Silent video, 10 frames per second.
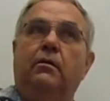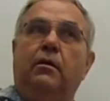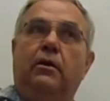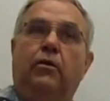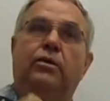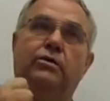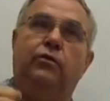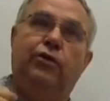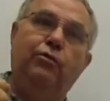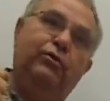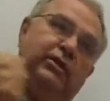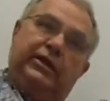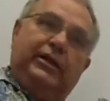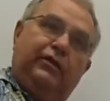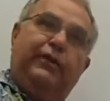In other words, when you move the
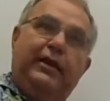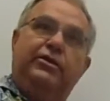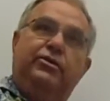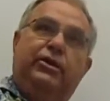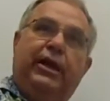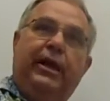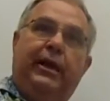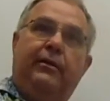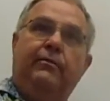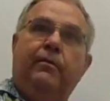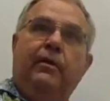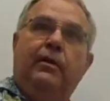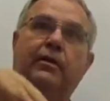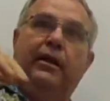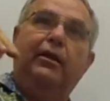stick as fast as you can,
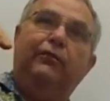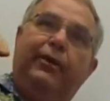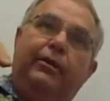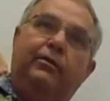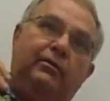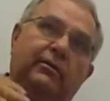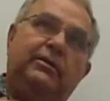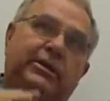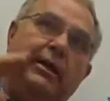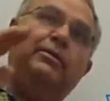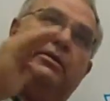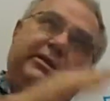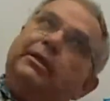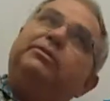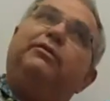the elevator
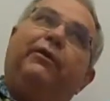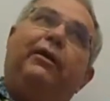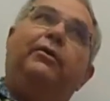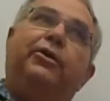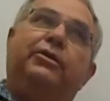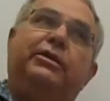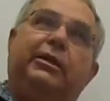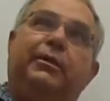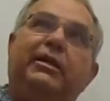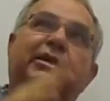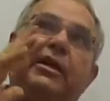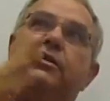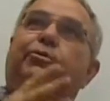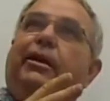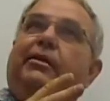seems to follow your stick, but it's
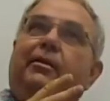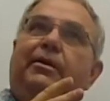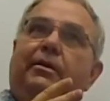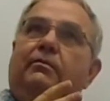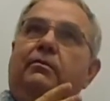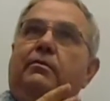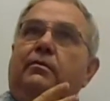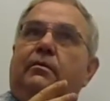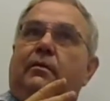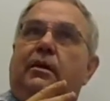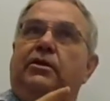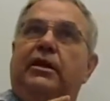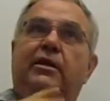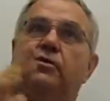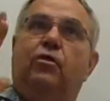actually rate limited because
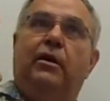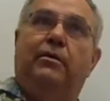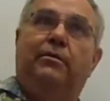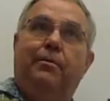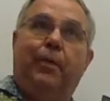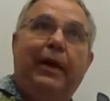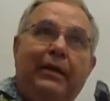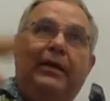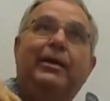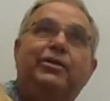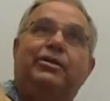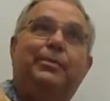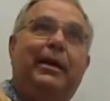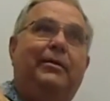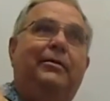it doesn't want to break the hinges
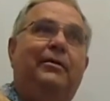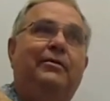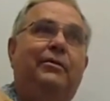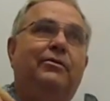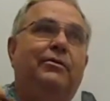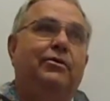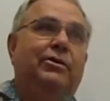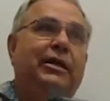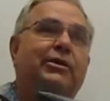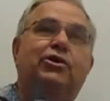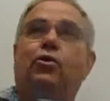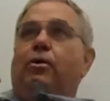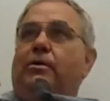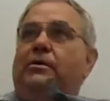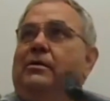back there. There's hinge
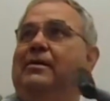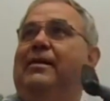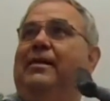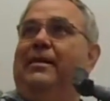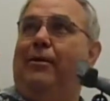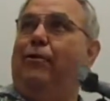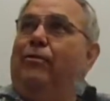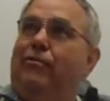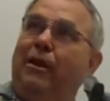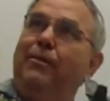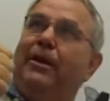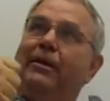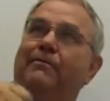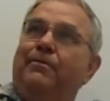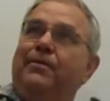torques that are
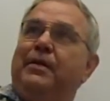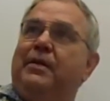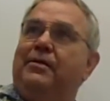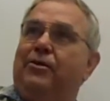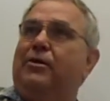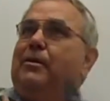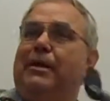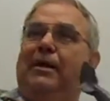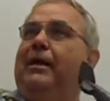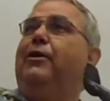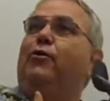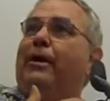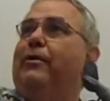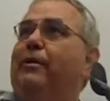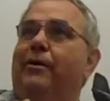limiting. So there's some kind of
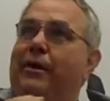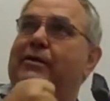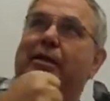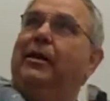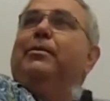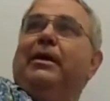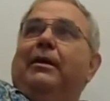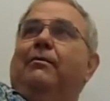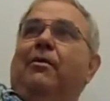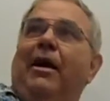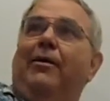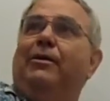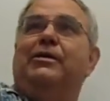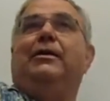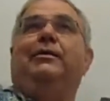integrator in there that's limiting how
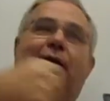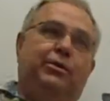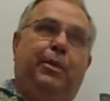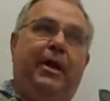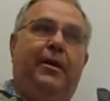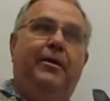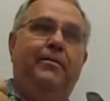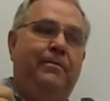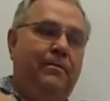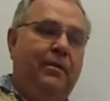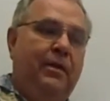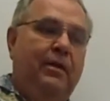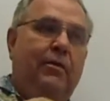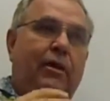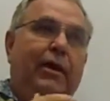your signal gets back.
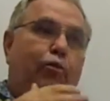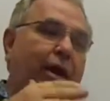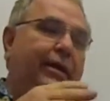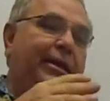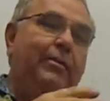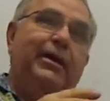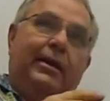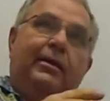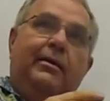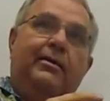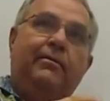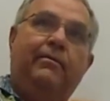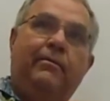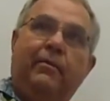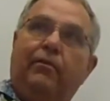Well, that rate limiting
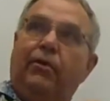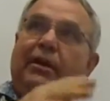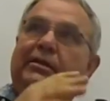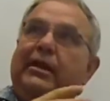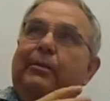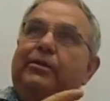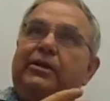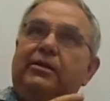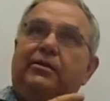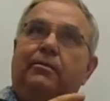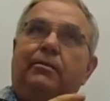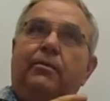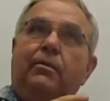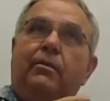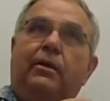for an unstable system
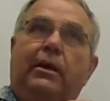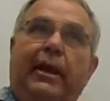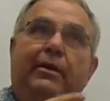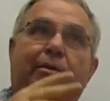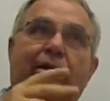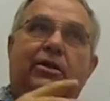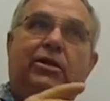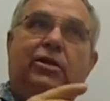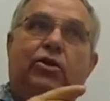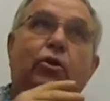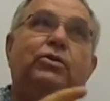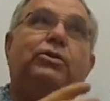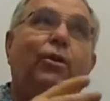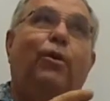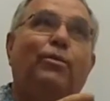can be too
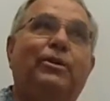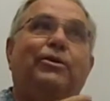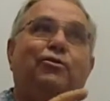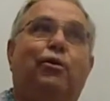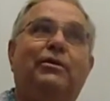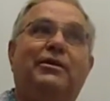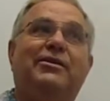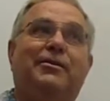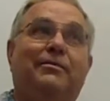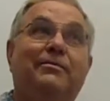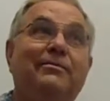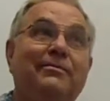slow to control the system.